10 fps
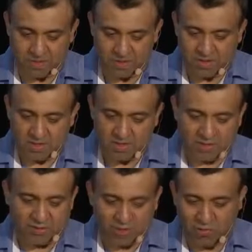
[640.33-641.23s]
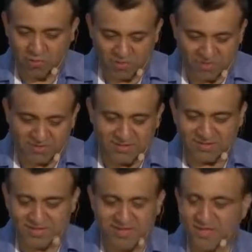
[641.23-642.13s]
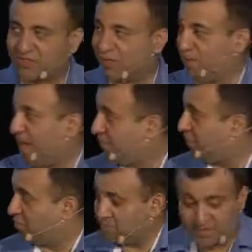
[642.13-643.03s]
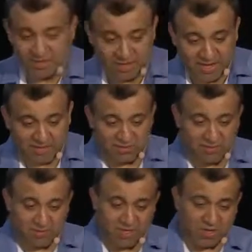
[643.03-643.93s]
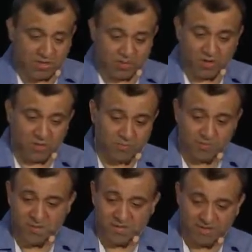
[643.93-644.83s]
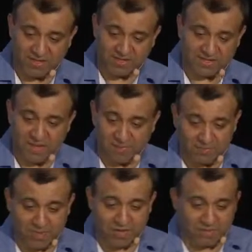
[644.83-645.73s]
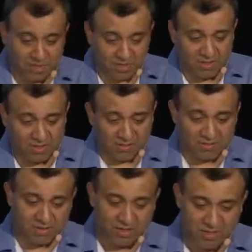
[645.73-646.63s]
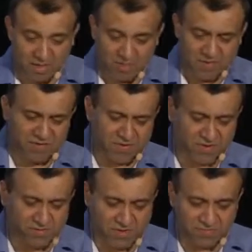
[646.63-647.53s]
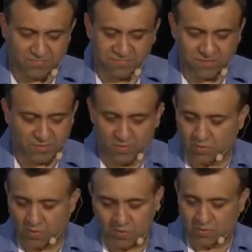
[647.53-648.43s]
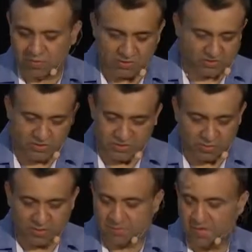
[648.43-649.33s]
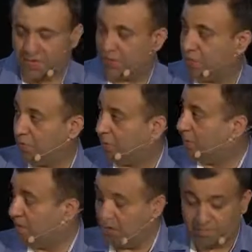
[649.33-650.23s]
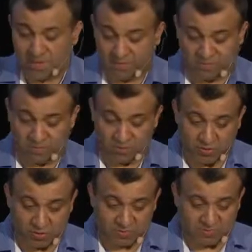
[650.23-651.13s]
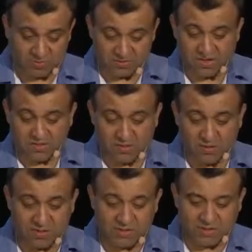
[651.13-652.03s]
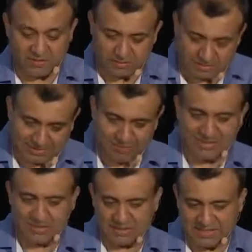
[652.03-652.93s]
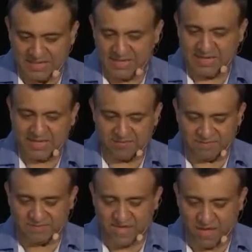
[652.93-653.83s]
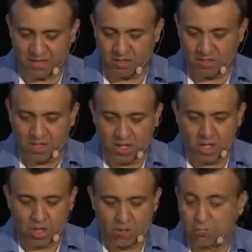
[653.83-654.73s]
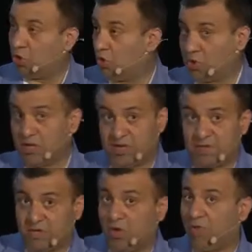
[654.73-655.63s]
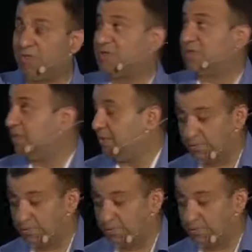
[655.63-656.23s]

And on top of it, these are the extra platforms that are actually built on top. You have like SAP, Kaima, and Pivotal Riff, and whole bunch of it, and you can build your own platform on top of it. So that's how a typical Knative stack would look like. But obviously,